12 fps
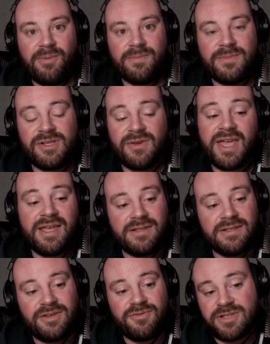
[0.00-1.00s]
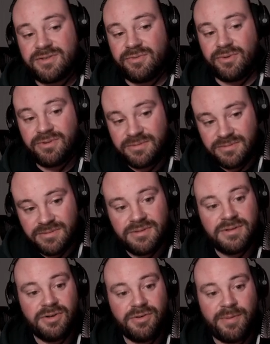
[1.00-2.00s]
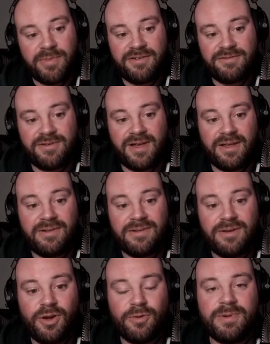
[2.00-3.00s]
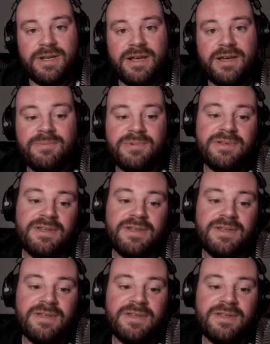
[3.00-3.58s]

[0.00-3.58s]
So first of all, grab that file, open it up.